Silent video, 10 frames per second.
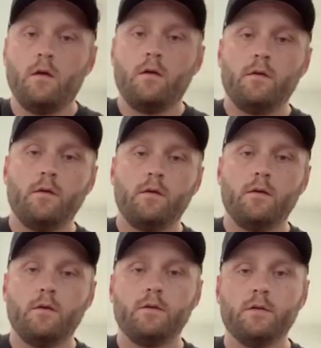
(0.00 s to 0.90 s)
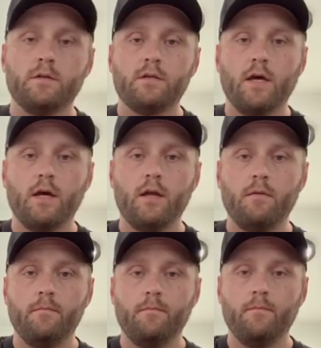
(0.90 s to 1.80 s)
To the side,
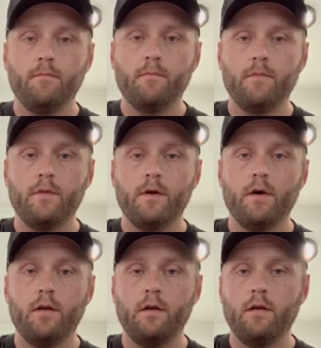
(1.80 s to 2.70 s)
done.